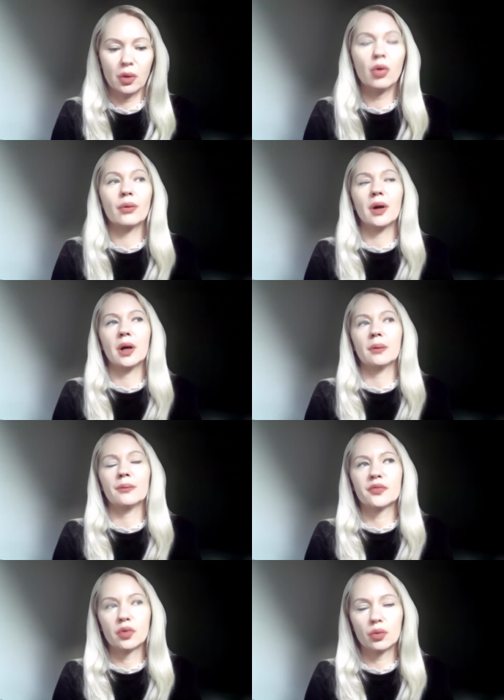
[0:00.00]
Oh, um,
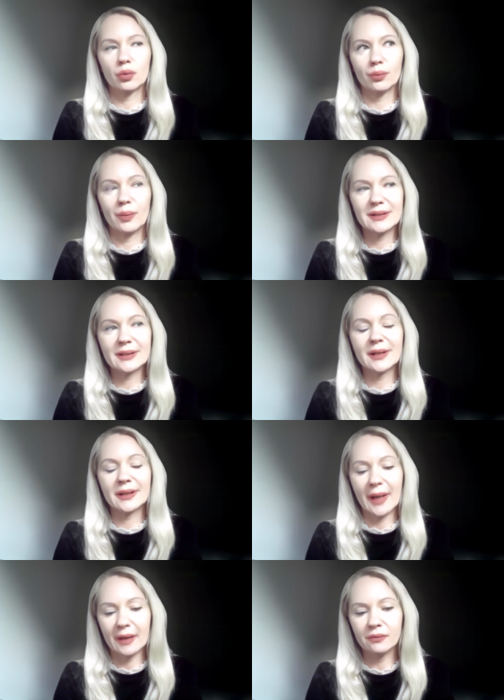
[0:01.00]
so basically
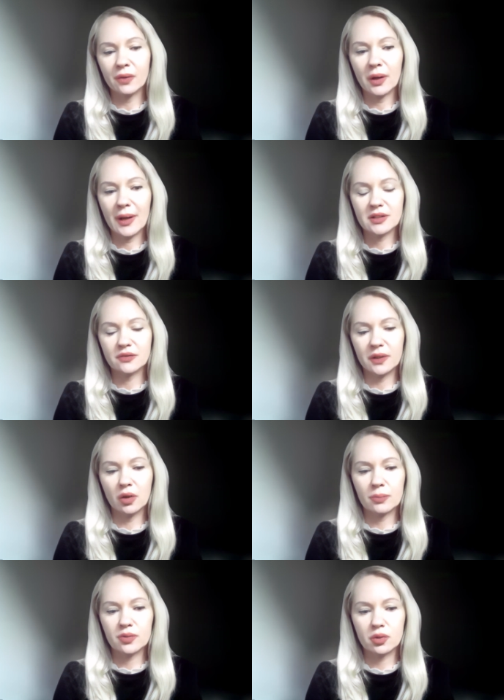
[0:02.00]
Canva has
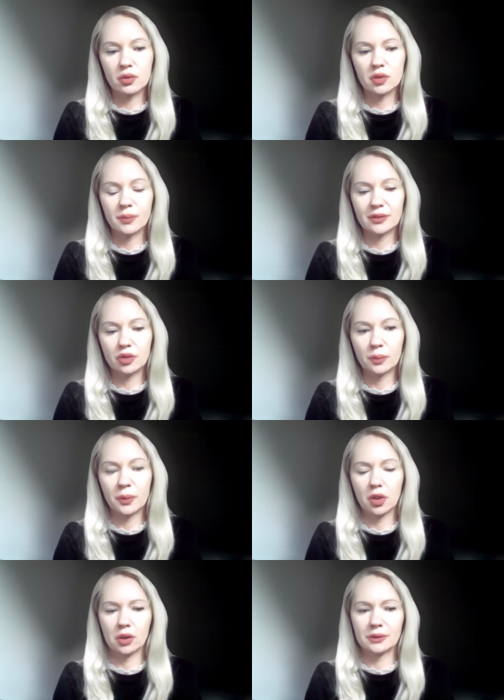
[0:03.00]
video options, but it took me
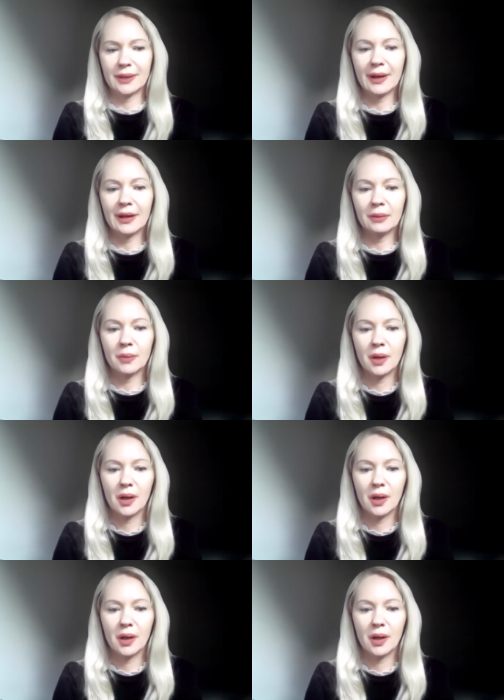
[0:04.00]
a long time.